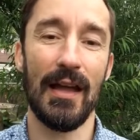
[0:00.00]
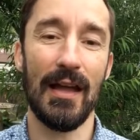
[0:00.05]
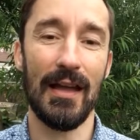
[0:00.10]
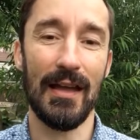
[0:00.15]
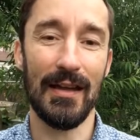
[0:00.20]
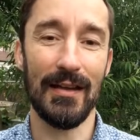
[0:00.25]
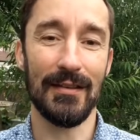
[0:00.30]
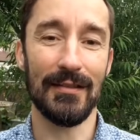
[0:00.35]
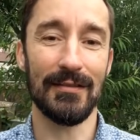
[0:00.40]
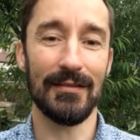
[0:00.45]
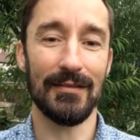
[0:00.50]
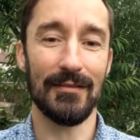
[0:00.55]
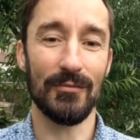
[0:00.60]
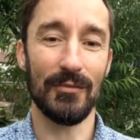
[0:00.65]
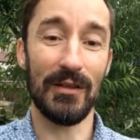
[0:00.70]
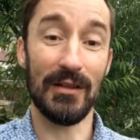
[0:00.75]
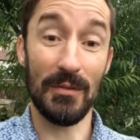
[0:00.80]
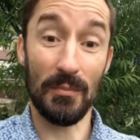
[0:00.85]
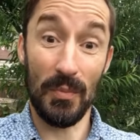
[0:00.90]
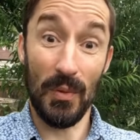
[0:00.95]
And
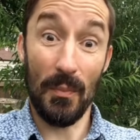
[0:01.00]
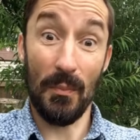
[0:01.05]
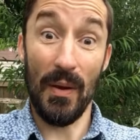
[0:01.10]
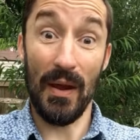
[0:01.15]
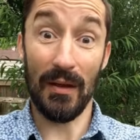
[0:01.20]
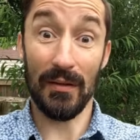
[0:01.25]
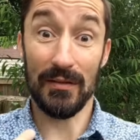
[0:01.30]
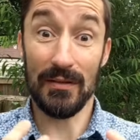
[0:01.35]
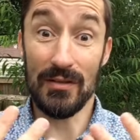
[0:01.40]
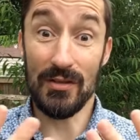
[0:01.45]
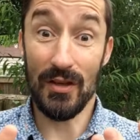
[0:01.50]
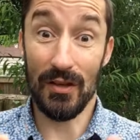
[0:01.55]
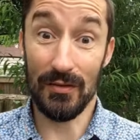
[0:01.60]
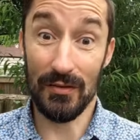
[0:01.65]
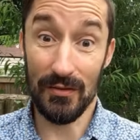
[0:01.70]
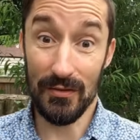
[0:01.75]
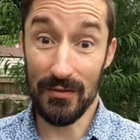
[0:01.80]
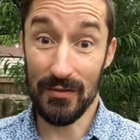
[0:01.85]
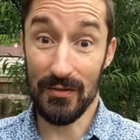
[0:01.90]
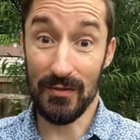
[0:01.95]
we can propel each
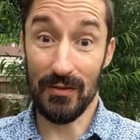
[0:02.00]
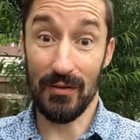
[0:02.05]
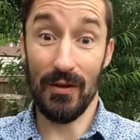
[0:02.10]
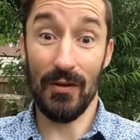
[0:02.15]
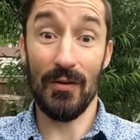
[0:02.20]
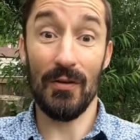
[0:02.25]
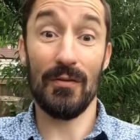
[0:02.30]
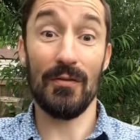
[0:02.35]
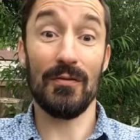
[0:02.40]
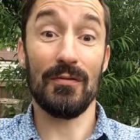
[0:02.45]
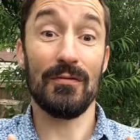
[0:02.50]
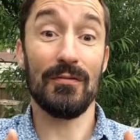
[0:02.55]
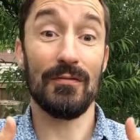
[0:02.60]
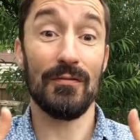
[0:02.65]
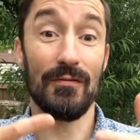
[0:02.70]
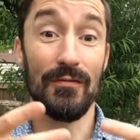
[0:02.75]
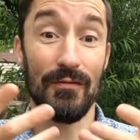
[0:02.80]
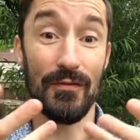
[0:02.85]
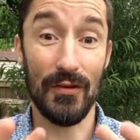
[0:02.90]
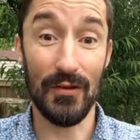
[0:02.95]
other to go
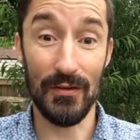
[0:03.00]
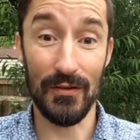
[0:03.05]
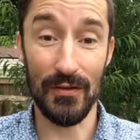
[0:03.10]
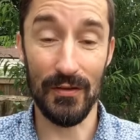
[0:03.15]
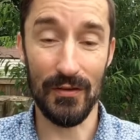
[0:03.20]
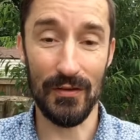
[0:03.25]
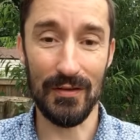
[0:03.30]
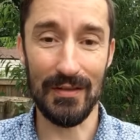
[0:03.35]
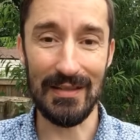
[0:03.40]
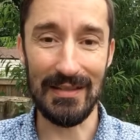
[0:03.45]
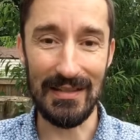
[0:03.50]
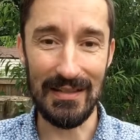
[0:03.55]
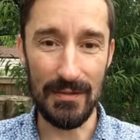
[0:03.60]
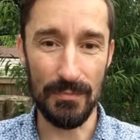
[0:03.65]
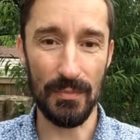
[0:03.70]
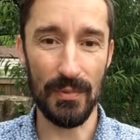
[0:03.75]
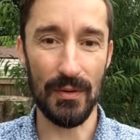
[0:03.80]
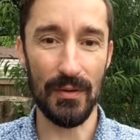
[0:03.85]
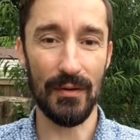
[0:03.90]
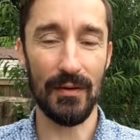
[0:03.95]
further,
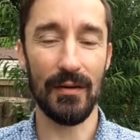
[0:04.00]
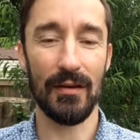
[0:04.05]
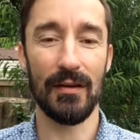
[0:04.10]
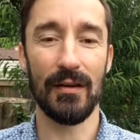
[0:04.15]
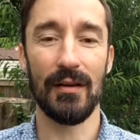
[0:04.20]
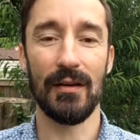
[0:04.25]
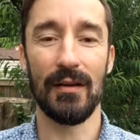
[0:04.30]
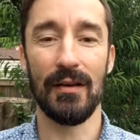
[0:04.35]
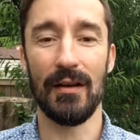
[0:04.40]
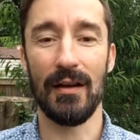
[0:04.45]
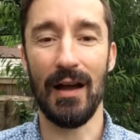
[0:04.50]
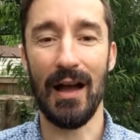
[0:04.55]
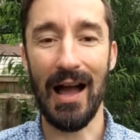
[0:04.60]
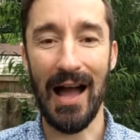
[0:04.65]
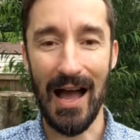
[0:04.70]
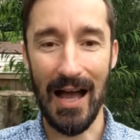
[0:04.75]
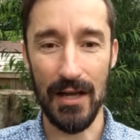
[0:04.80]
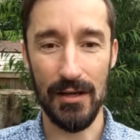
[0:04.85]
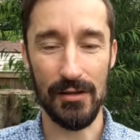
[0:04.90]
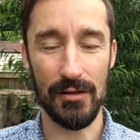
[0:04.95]
deeper,
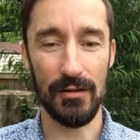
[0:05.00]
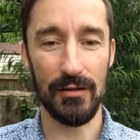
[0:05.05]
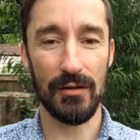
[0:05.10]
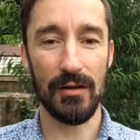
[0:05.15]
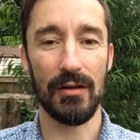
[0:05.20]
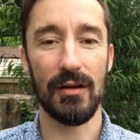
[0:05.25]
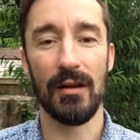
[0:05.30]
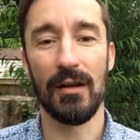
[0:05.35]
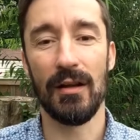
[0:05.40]
higher.